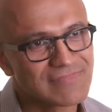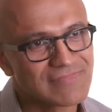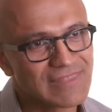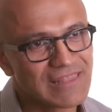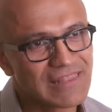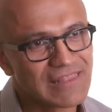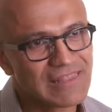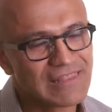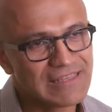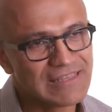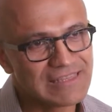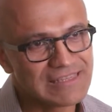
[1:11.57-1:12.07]

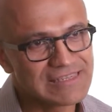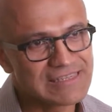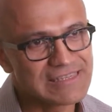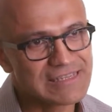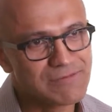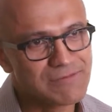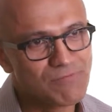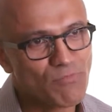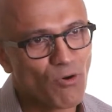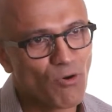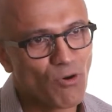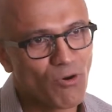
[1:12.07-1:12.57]

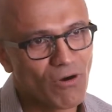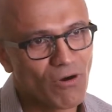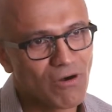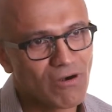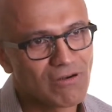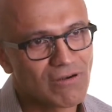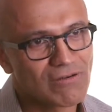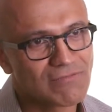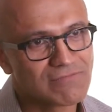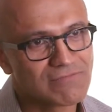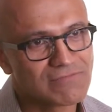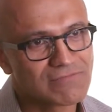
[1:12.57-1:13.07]
Listen
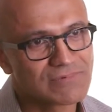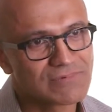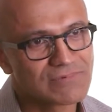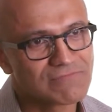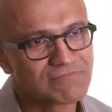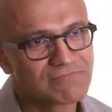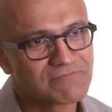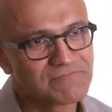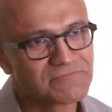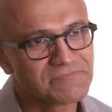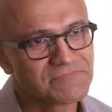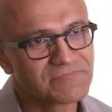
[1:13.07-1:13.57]
more,
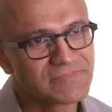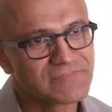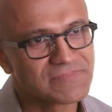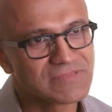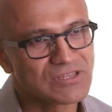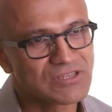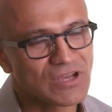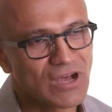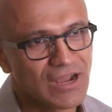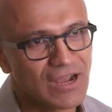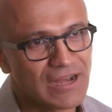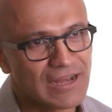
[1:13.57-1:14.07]

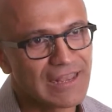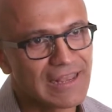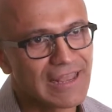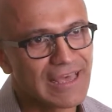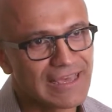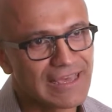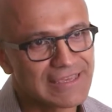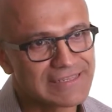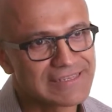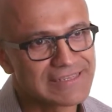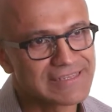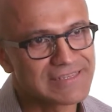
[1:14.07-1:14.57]
talk
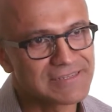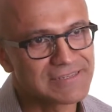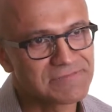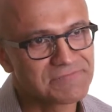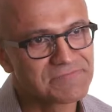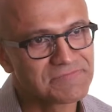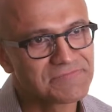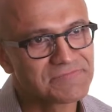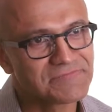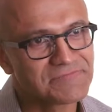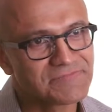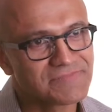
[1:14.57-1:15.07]
less,
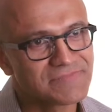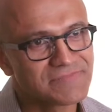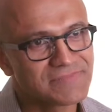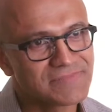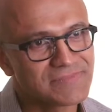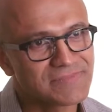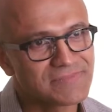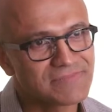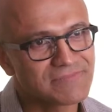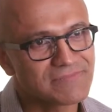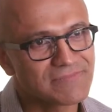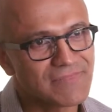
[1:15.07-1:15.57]

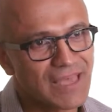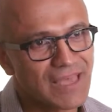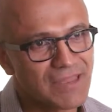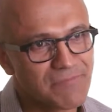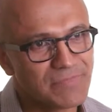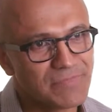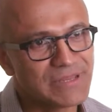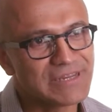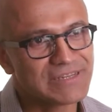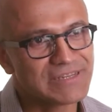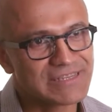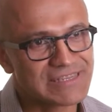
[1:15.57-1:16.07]

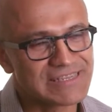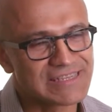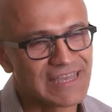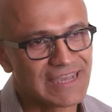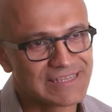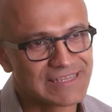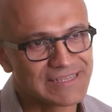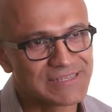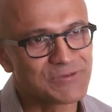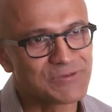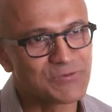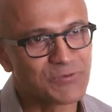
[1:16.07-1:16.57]
and be
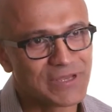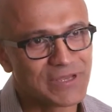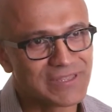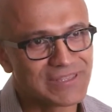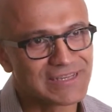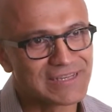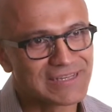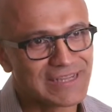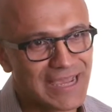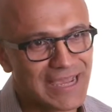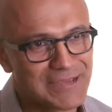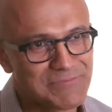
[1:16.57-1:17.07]
decisive when
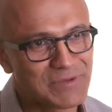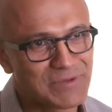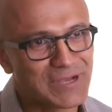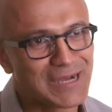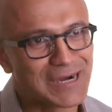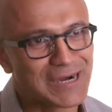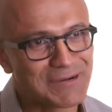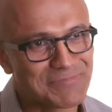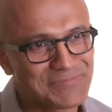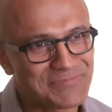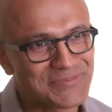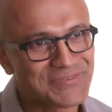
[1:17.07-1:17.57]
the time
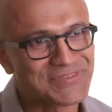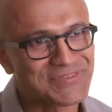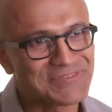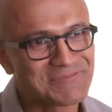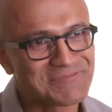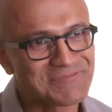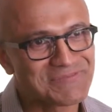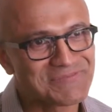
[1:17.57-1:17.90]
comes.